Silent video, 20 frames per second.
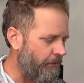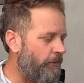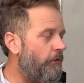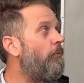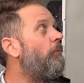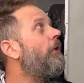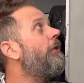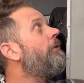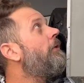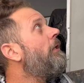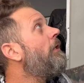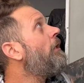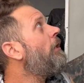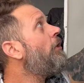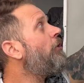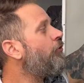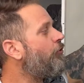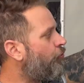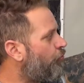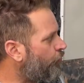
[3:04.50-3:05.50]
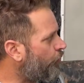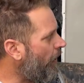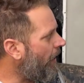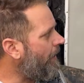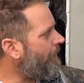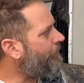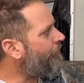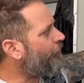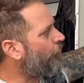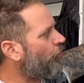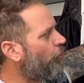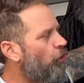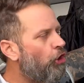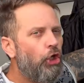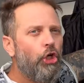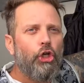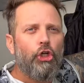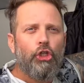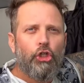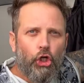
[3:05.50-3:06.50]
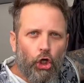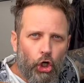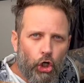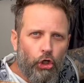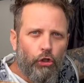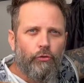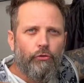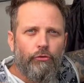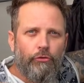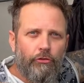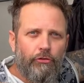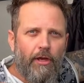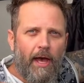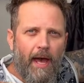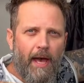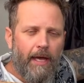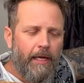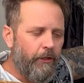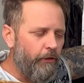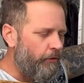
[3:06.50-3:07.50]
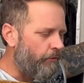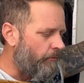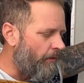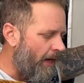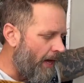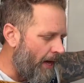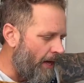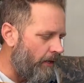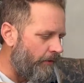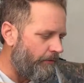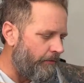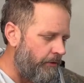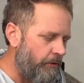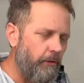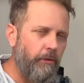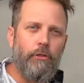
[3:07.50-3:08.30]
you don't want drapes or curtains hanging around it.